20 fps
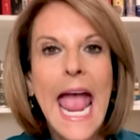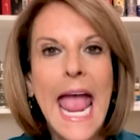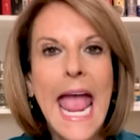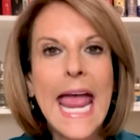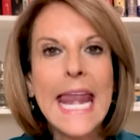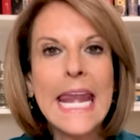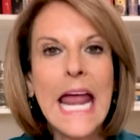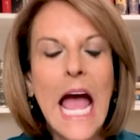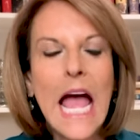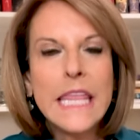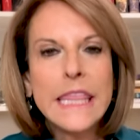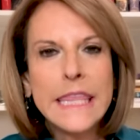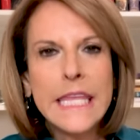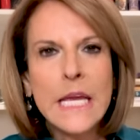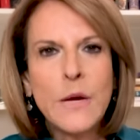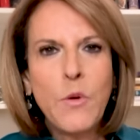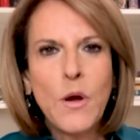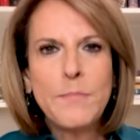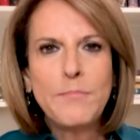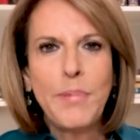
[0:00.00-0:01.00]
And I
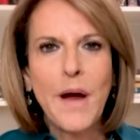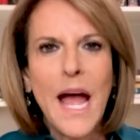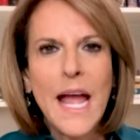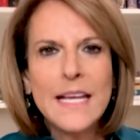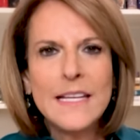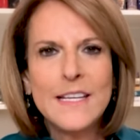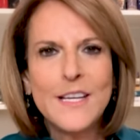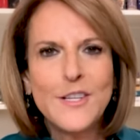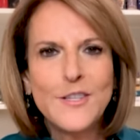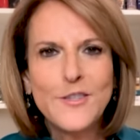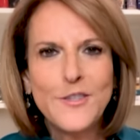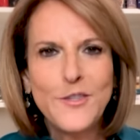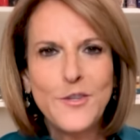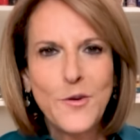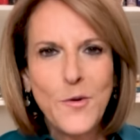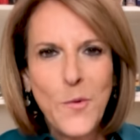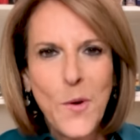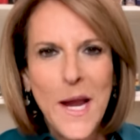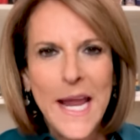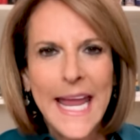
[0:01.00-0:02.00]
think what Biden is
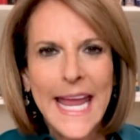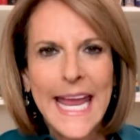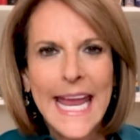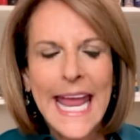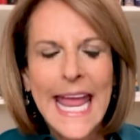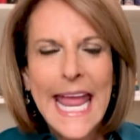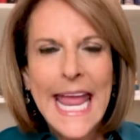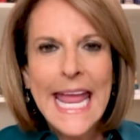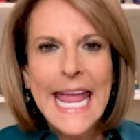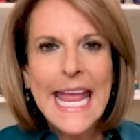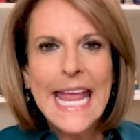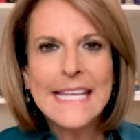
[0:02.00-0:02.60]
doing